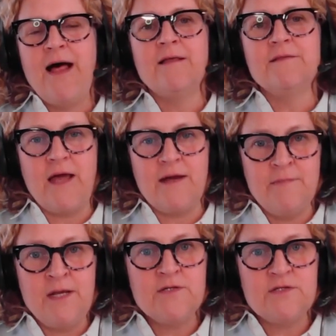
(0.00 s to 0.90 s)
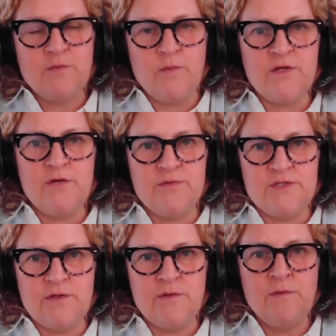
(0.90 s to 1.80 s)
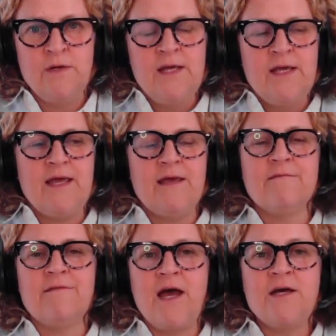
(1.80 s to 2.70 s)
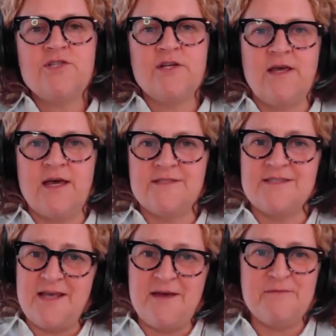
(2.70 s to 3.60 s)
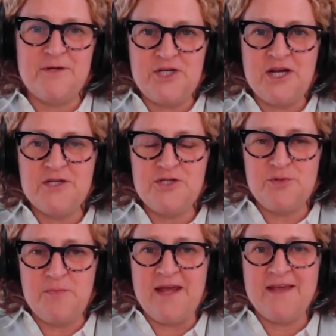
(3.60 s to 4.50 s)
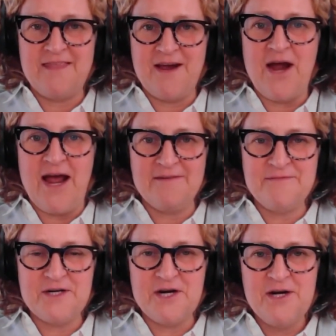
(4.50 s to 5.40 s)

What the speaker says: alignment to what you do, it rationalizes every change you make thereafter